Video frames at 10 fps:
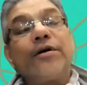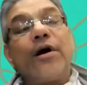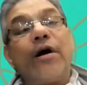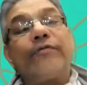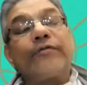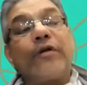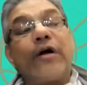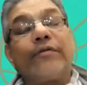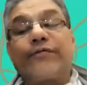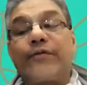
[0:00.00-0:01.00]
of,
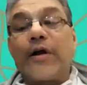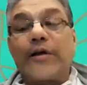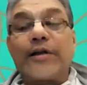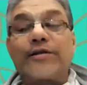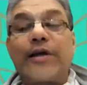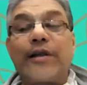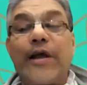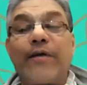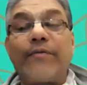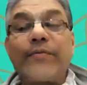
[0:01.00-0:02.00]
of uh,
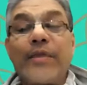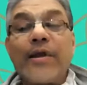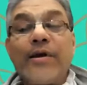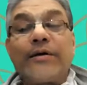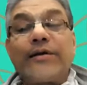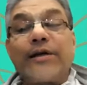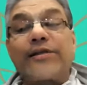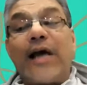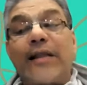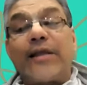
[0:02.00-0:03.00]
Narsingadev.
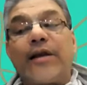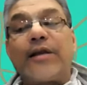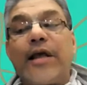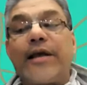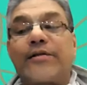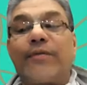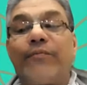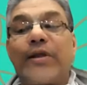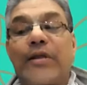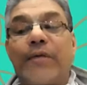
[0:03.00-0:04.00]
Yasyate Hriday
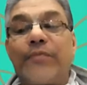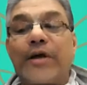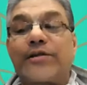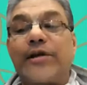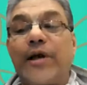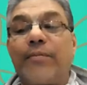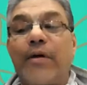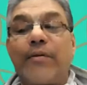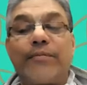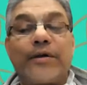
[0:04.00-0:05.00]
Samvitam Narsinga
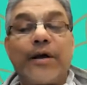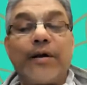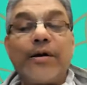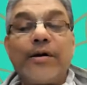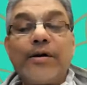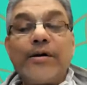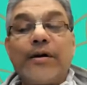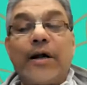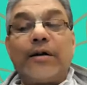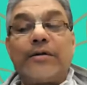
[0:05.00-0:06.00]
Mahamaji.
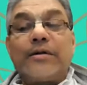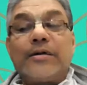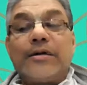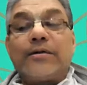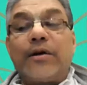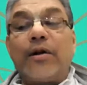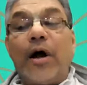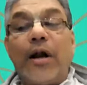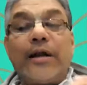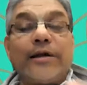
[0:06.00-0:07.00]
Uh, the
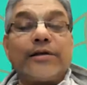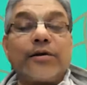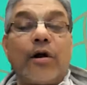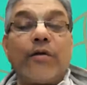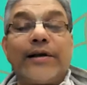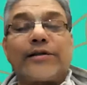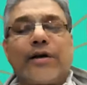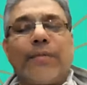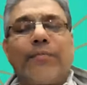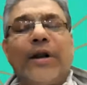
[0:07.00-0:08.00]
Lord is always
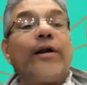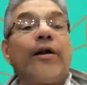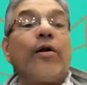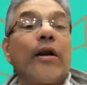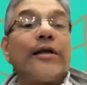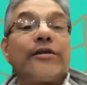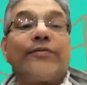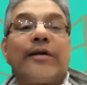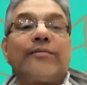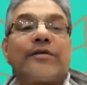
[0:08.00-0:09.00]
complete in knowledge
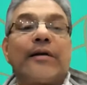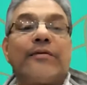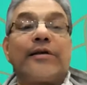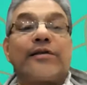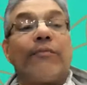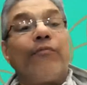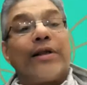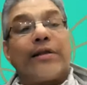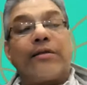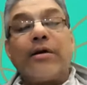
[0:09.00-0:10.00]
with himself. He is
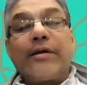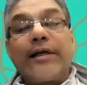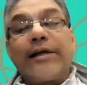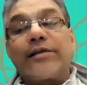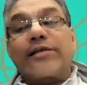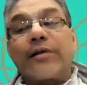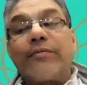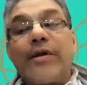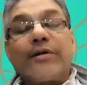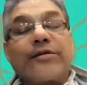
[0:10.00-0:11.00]
Samvit. He is the
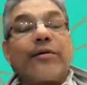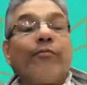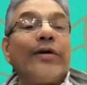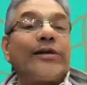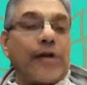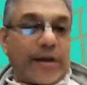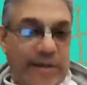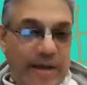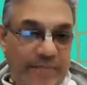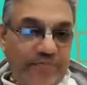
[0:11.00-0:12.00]
sam, Samvit
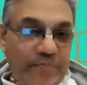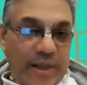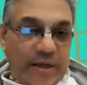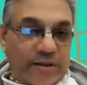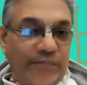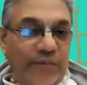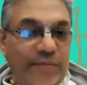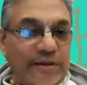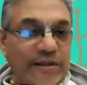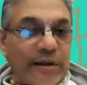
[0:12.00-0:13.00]
Shakti. Samvit
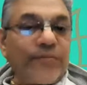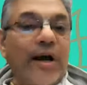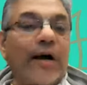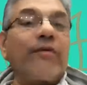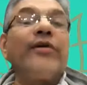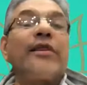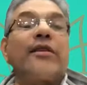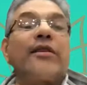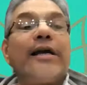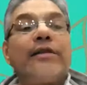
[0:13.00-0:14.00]
means Samyak
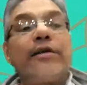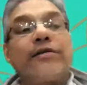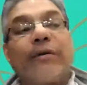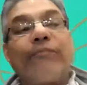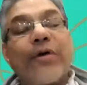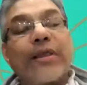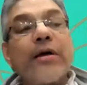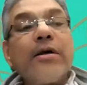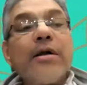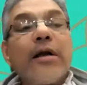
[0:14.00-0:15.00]
Vitta Iti Samvit.
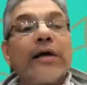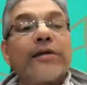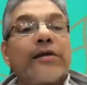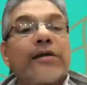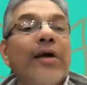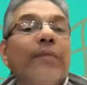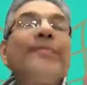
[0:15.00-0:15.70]
Uh, samyak